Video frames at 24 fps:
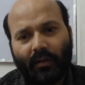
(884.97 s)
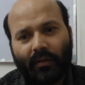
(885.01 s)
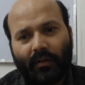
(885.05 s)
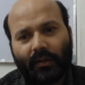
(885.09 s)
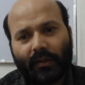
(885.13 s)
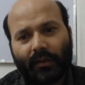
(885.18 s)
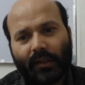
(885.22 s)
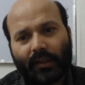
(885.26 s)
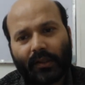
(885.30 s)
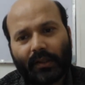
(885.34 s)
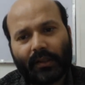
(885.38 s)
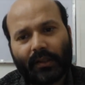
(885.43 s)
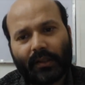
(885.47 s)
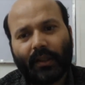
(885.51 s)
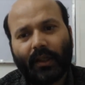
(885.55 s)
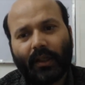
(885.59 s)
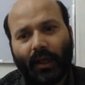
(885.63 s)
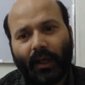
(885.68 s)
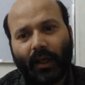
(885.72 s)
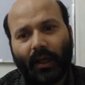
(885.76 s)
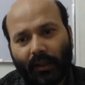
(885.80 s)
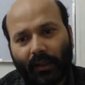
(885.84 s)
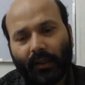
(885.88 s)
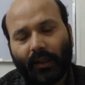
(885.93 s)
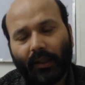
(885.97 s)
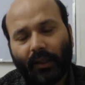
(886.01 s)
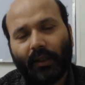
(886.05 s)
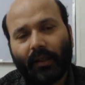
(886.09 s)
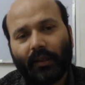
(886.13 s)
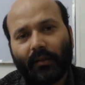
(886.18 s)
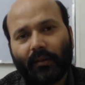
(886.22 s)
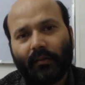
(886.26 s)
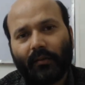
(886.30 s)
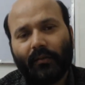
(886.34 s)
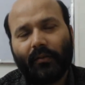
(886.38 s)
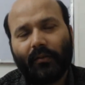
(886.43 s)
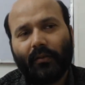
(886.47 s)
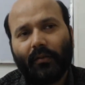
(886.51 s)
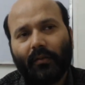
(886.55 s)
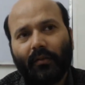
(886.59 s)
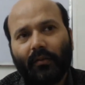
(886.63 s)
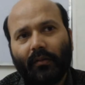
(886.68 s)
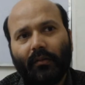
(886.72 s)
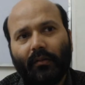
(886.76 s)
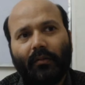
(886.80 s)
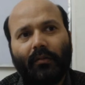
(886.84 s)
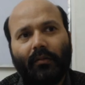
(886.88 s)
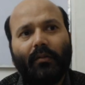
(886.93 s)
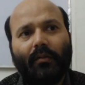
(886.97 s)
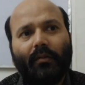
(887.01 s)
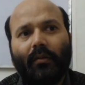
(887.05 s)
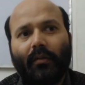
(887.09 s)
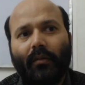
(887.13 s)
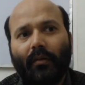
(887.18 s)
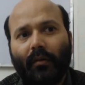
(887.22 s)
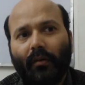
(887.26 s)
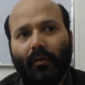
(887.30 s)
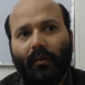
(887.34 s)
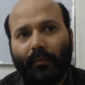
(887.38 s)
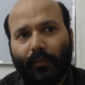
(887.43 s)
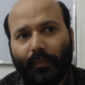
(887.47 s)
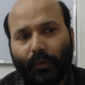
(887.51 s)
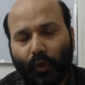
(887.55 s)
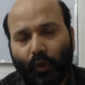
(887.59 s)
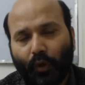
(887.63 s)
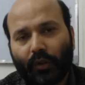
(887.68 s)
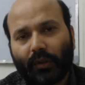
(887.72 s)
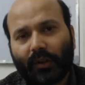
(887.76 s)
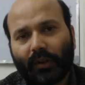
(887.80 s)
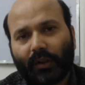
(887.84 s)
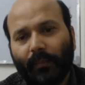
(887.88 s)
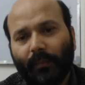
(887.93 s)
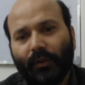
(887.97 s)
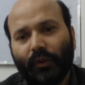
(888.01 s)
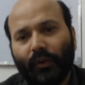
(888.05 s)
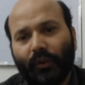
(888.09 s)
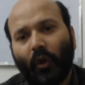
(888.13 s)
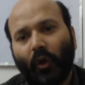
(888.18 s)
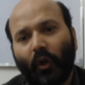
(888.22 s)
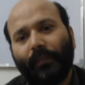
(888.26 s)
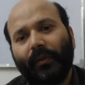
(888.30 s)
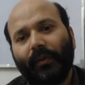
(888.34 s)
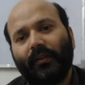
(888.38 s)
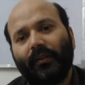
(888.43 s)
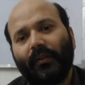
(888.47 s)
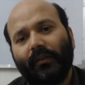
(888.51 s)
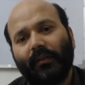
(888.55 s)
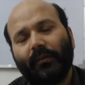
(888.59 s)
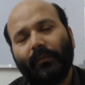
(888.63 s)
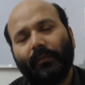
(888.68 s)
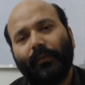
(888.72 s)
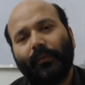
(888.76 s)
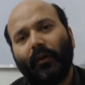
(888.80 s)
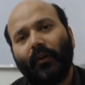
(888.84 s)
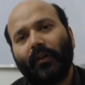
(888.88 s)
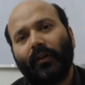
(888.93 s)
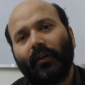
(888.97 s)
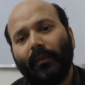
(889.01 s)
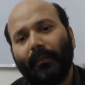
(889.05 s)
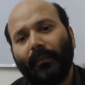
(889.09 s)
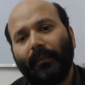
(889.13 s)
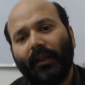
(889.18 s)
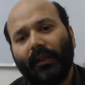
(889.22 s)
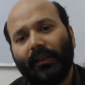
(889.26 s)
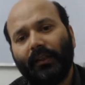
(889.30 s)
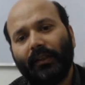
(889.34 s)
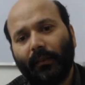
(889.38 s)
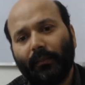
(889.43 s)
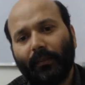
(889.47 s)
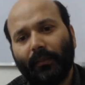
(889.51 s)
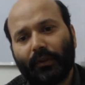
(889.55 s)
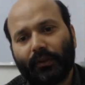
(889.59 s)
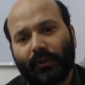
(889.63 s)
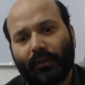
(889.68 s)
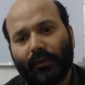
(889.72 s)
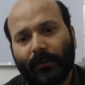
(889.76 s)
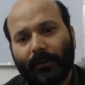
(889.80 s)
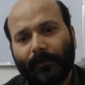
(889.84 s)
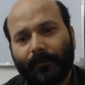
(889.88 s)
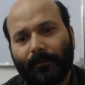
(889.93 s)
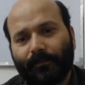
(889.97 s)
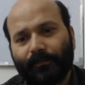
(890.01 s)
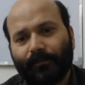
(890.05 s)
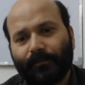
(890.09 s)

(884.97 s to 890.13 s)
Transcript: This is the another forthcoming topic for the main examination.